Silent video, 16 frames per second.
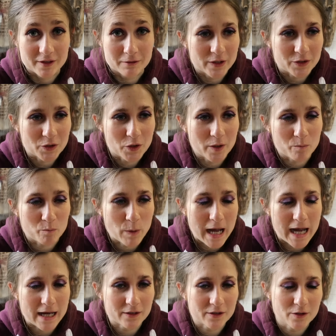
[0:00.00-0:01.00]
It's going
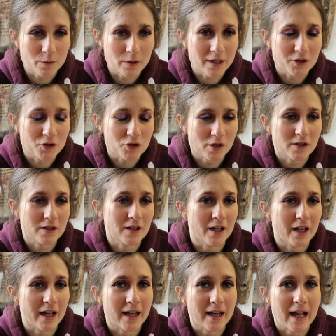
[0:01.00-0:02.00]
back to an interest
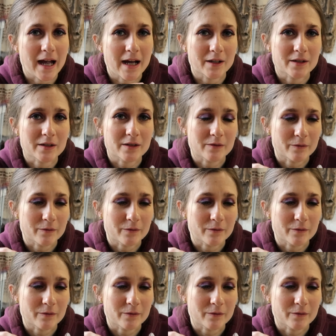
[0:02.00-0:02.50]
that I had